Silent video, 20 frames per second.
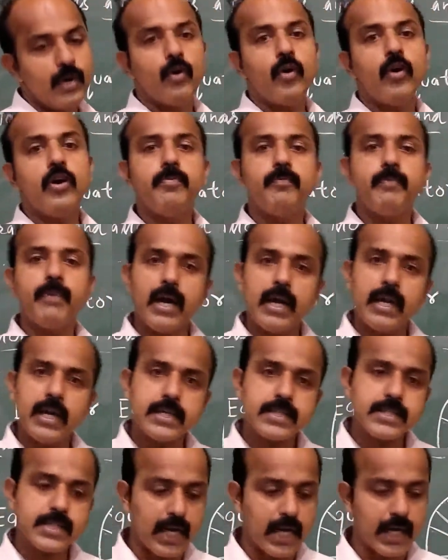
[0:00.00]
All
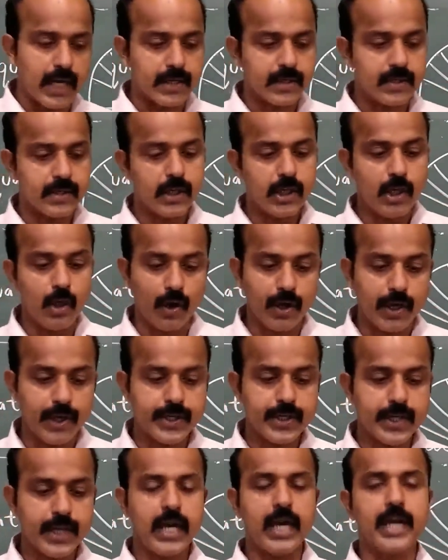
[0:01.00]
parallels are
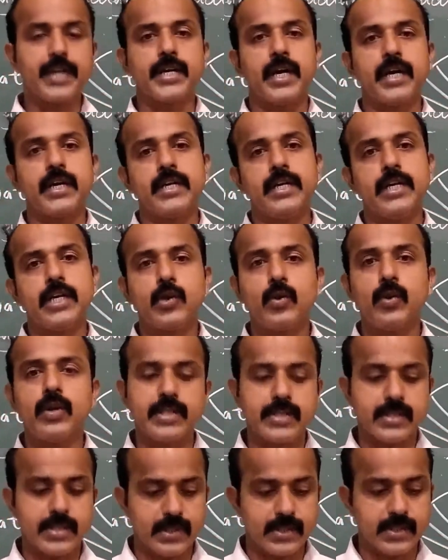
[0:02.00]
located at an equal
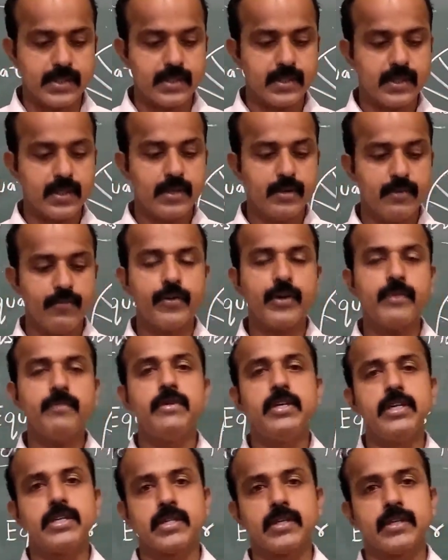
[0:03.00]
distance
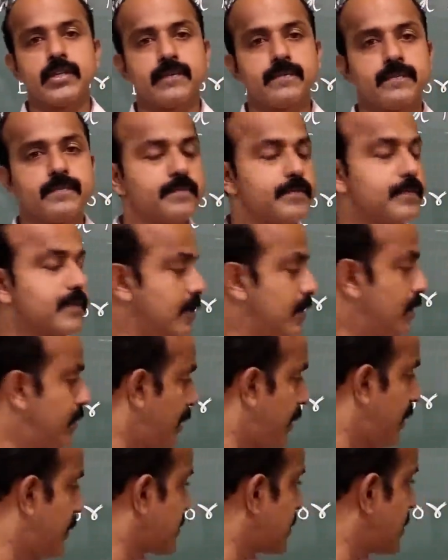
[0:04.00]
from each other.
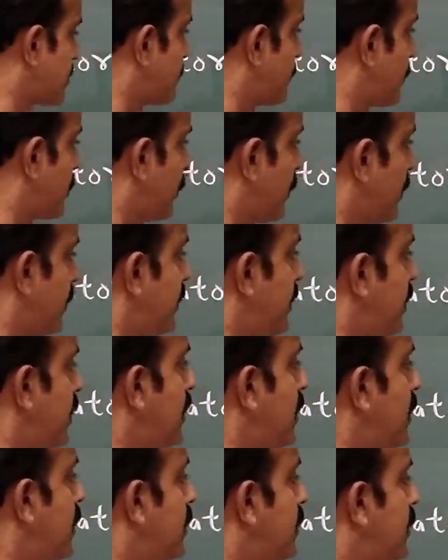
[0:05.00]
The distance between
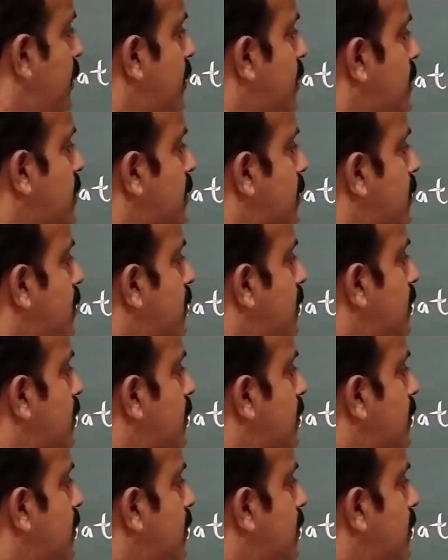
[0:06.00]
each